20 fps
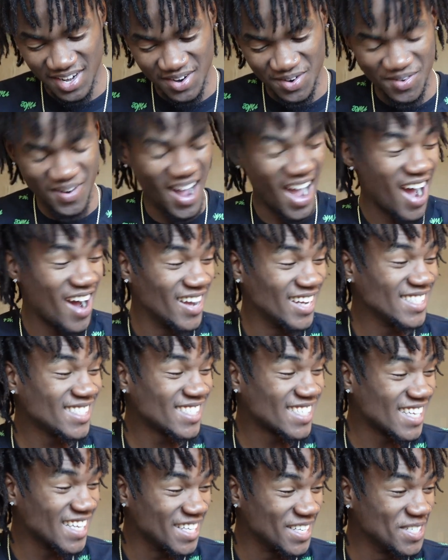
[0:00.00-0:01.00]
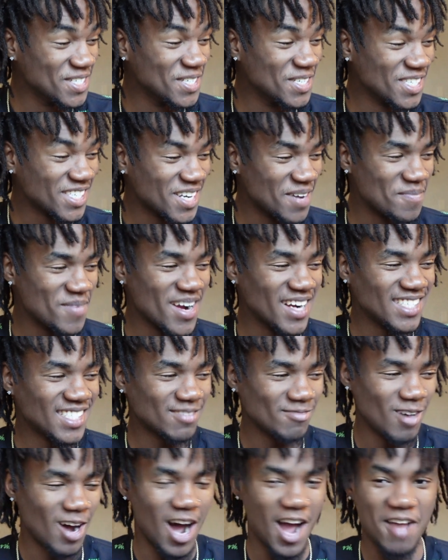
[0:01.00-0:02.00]
Wow, it's huge compared to
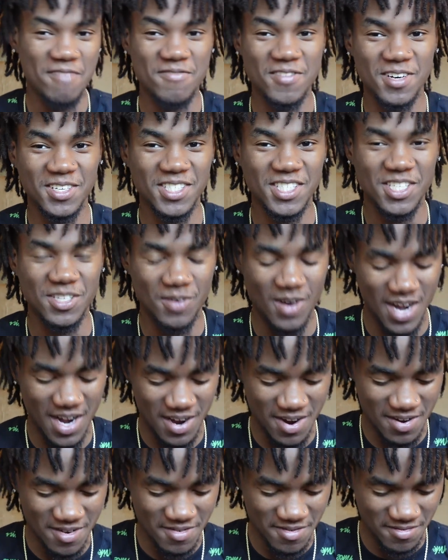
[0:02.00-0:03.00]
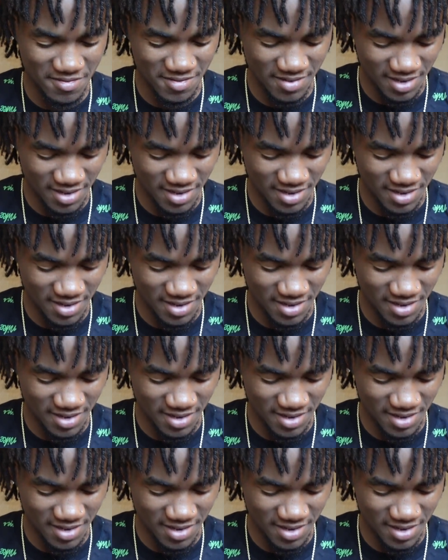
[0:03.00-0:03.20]
my iPhone 12.